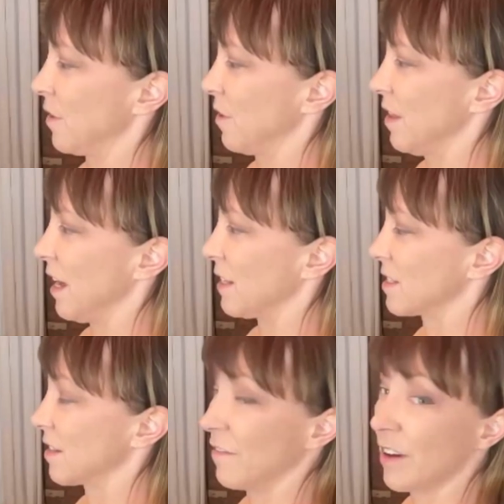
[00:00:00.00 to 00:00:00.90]
that's
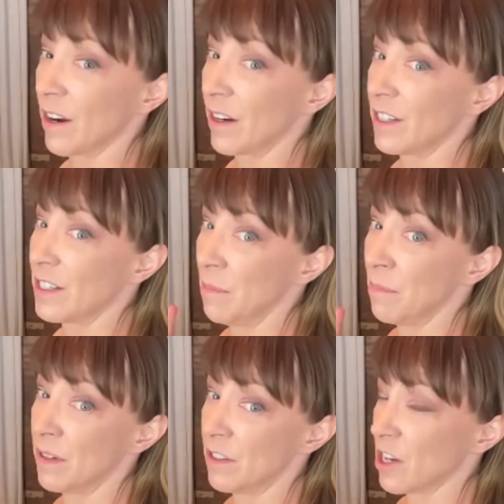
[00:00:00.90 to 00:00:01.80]
very deep,
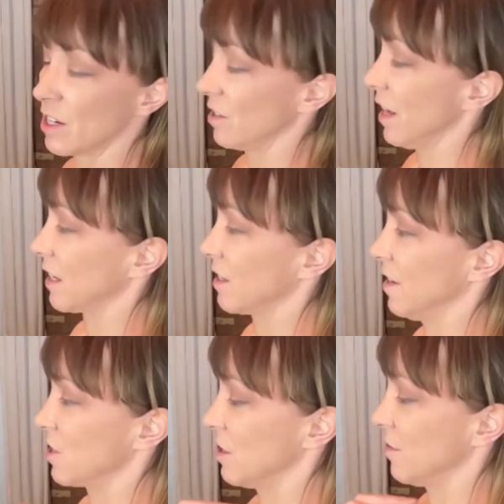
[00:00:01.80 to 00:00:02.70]
gentle
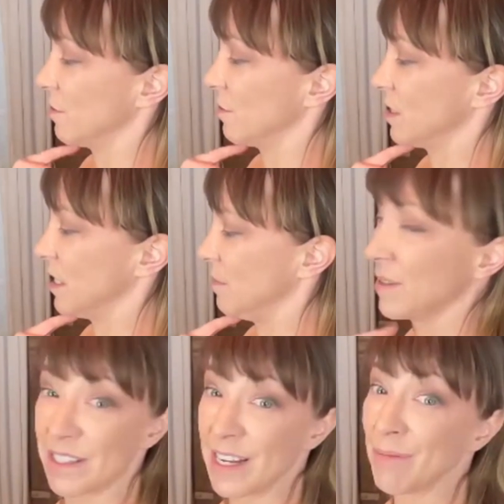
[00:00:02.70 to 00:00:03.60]
activation of those deep
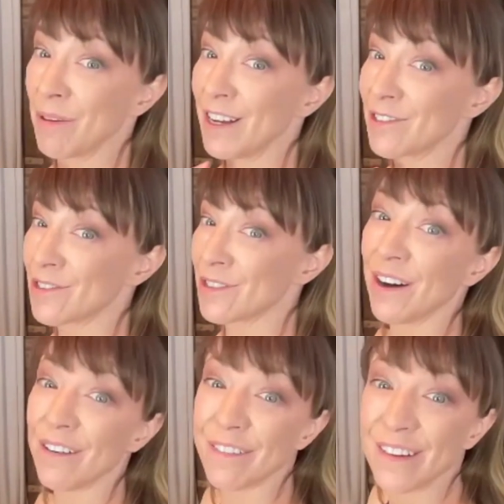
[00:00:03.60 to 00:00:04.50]
stabilizers
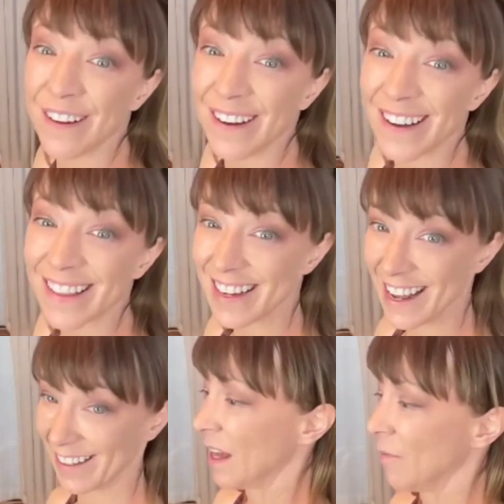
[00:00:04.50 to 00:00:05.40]
of the neck.
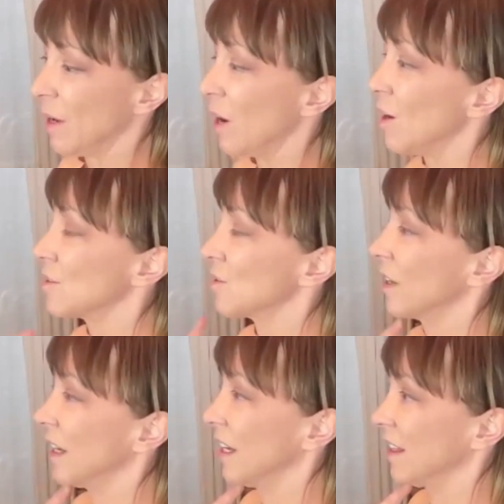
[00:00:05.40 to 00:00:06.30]
We also can
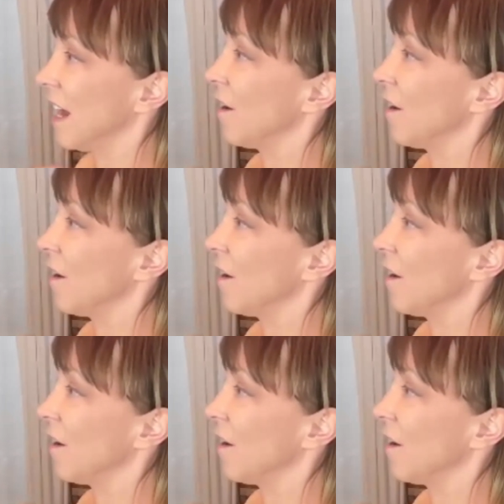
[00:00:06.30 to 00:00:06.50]
get that